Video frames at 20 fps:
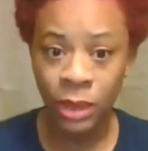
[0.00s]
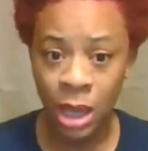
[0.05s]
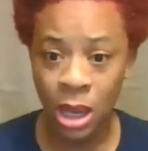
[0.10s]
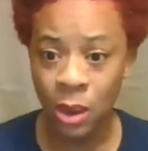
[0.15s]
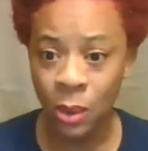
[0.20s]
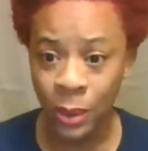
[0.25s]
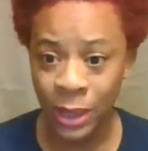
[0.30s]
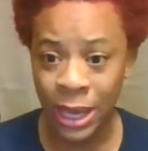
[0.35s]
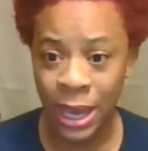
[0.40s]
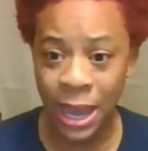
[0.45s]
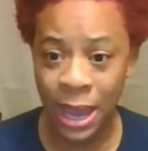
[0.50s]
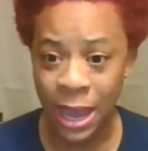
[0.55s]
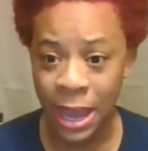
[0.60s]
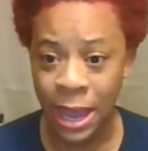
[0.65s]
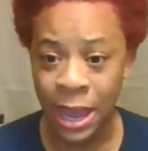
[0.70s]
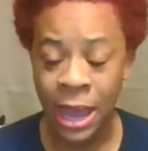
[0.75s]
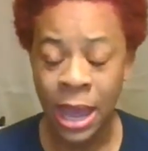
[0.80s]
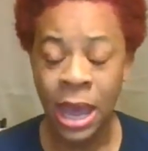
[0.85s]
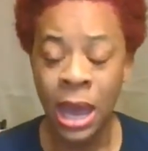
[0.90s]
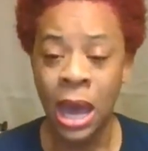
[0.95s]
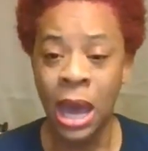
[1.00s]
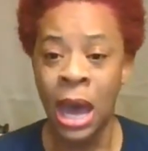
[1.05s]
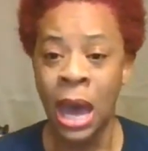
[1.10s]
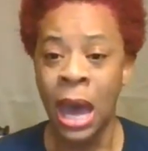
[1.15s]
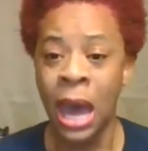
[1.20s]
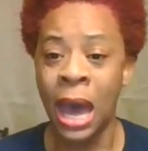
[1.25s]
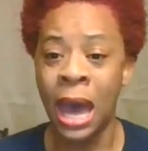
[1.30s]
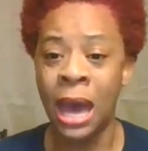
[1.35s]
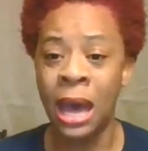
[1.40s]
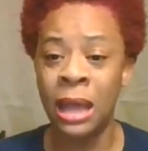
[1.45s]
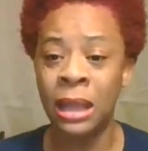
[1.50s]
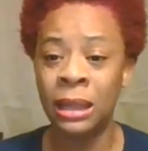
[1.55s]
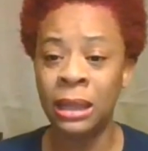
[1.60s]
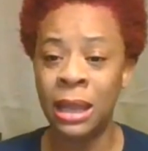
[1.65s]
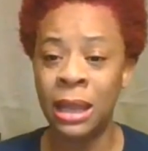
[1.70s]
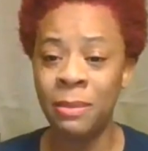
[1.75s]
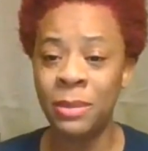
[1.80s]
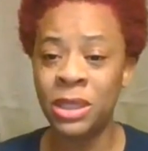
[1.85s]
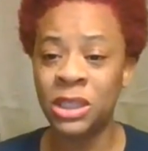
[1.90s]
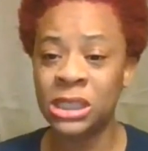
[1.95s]
Okay.
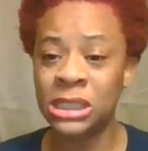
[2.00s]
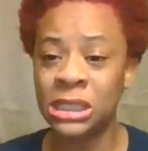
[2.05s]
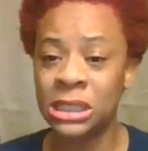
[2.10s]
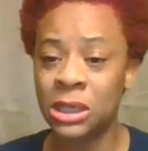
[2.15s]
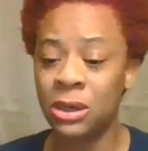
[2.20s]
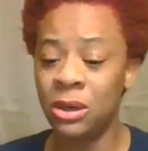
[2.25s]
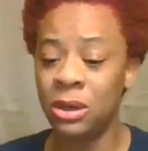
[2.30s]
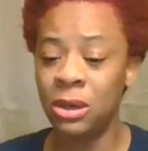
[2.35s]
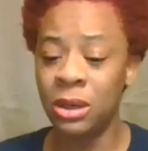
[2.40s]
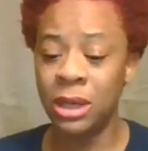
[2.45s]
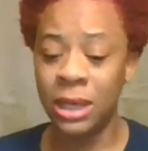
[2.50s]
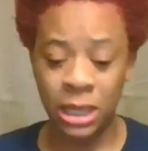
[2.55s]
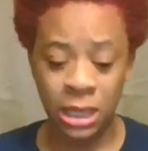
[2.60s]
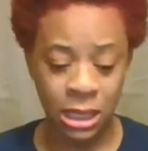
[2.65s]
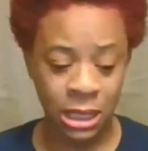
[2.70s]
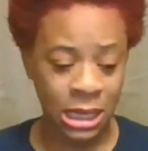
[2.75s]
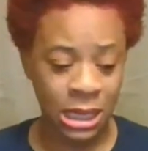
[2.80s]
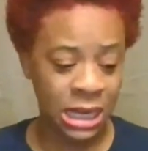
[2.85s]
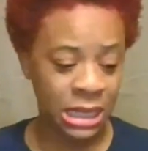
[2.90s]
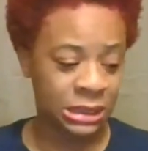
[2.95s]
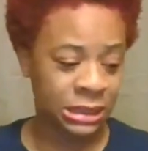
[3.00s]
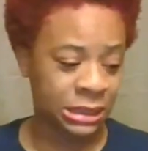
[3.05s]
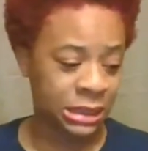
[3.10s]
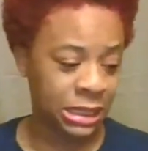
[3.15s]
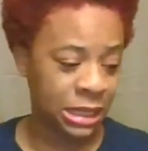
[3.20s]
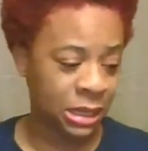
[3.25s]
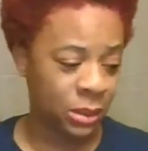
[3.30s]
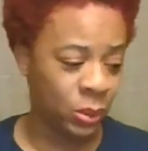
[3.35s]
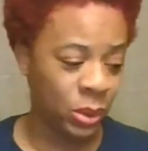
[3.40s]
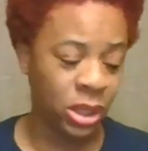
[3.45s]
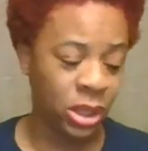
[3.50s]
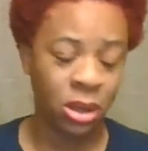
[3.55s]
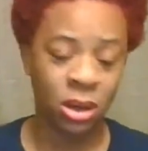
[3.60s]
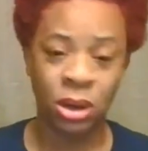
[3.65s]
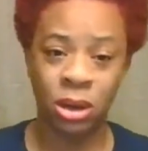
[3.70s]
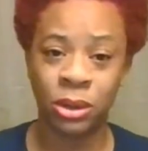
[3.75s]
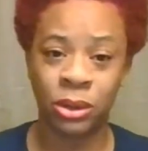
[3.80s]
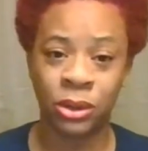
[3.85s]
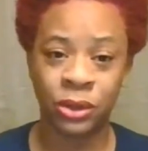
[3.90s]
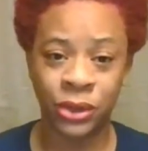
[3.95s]
Let me just go here and say we
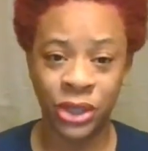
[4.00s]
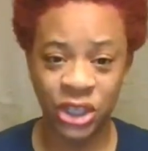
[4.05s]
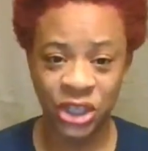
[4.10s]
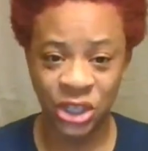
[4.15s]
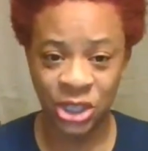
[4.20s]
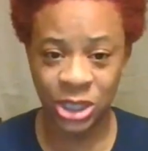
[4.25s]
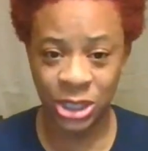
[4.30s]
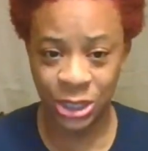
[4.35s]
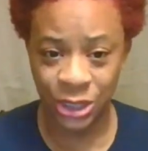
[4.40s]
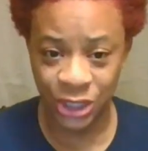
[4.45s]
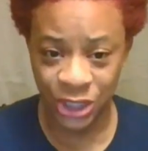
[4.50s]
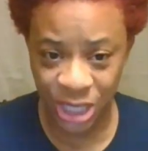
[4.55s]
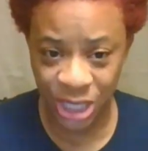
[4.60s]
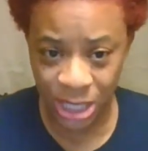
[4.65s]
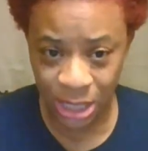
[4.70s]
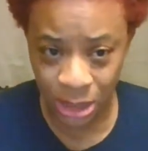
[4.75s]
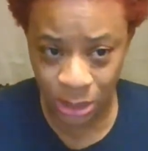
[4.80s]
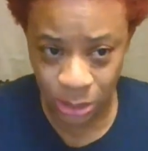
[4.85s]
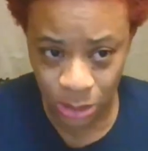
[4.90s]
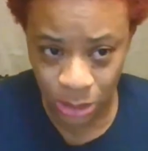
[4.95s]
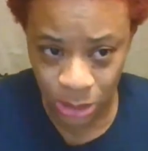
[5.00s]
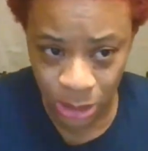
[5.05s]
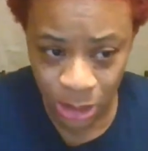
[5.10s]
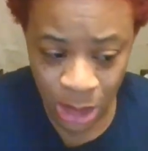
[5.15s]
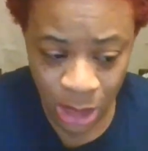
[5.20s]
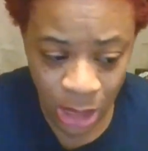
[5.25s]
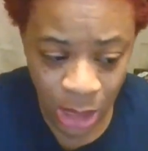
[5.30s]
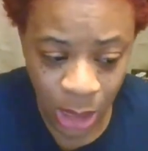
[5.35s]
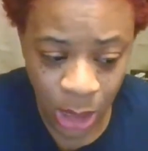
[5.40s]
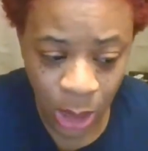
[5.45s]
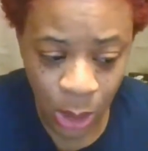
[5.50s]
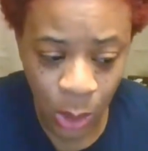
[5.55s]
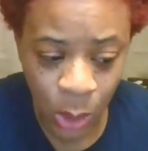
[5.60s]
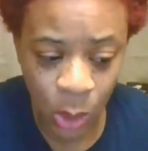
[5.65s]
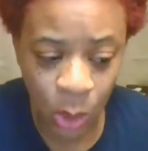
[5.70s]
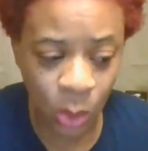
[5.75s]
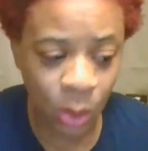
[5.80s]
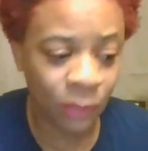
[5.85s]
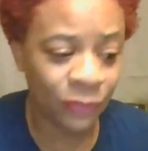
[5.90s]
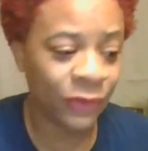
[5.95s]
are a Christian channel
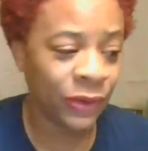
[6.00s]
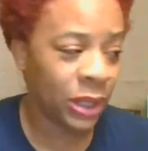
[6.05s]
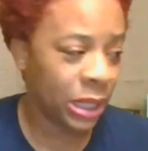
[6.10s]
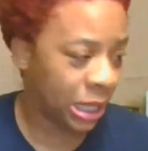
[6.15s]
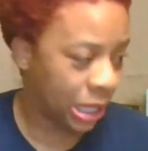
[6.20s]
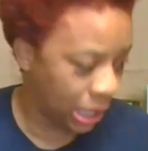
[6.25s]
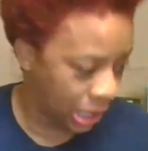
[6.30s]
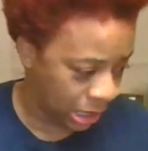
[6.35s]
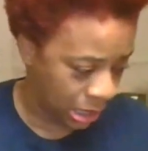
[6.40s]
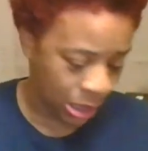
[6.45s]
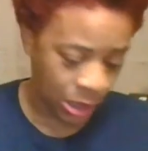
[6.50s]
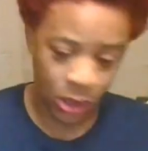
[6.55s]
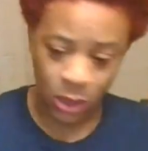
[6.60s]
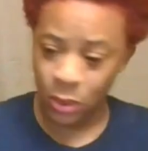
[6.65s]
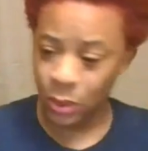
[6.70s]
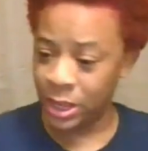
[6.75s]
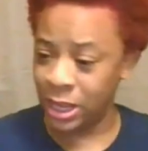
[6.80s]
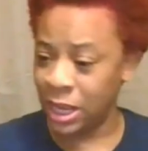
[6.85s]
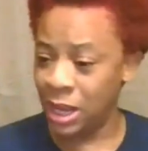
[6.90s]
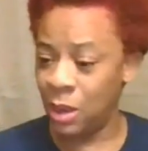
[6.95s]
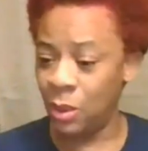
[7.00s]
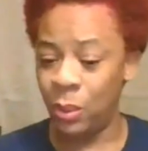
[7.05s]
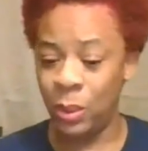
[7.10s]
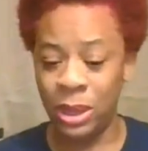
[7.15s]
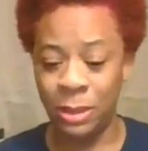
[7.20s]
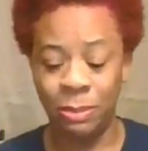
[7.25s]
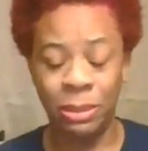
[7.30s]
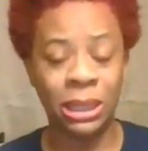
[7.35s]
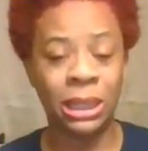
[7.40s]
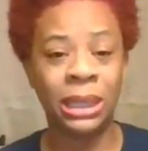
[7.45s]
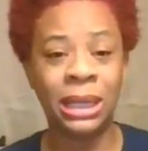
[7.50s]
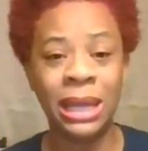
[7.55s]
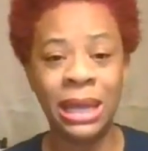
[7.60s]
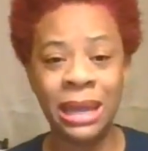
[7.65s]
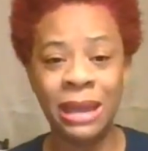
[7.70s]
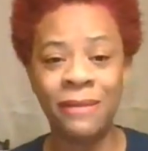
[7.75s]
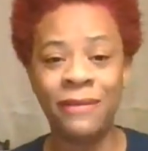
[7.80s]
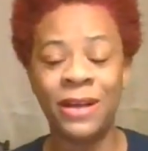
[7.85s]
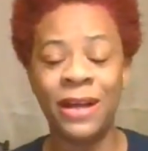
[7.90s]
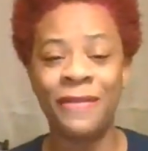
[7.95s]
over here. Okay. We
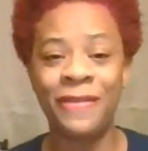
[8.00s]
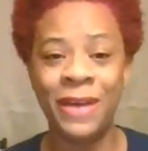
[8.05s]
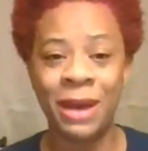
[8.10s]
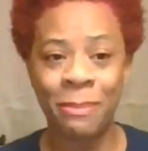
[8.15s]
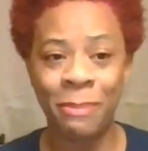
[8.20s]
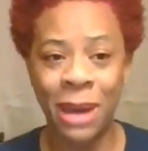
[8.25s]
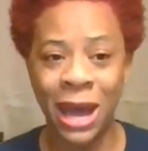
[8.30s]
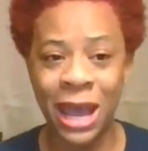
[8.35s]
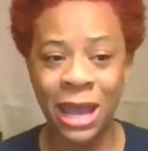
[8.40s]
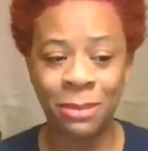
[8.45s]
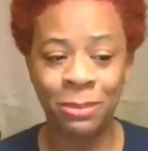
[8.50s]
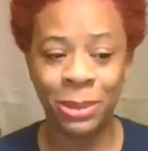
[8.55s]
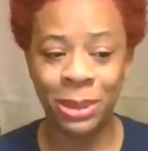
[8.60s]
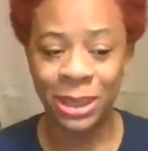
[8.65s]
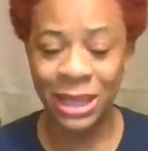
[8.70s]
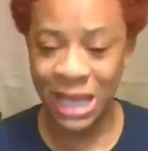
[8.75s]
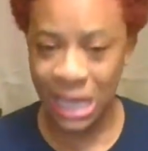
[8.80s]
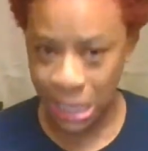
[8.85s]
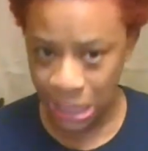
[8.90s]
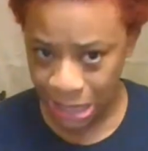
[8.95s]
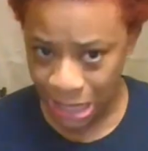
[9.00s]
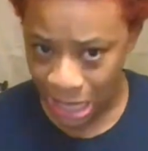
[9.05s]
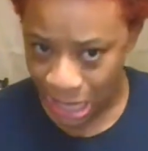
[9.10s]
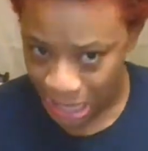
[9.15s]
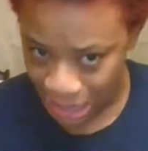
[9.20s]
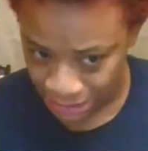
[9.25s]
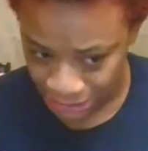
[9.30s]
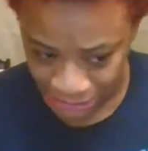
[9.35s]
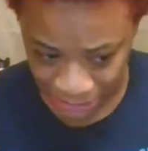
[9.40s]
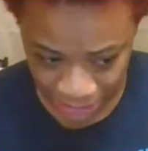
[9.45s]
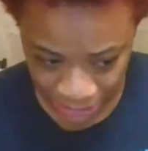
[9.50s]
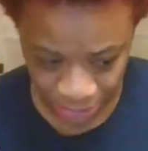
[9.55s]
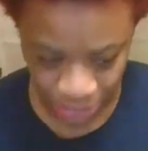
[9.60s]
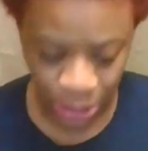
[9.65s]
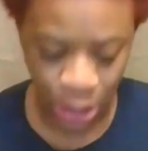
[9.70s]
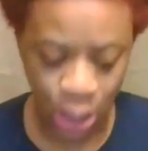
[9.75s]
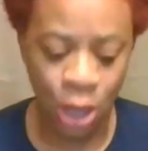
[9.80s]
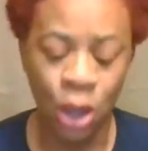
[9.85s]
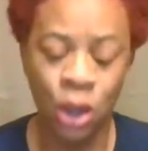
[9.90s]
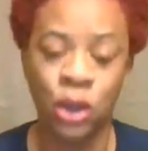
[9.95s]
believe the Bible in
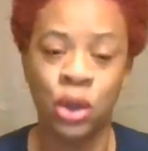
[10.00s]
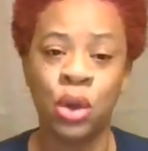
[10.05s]
context.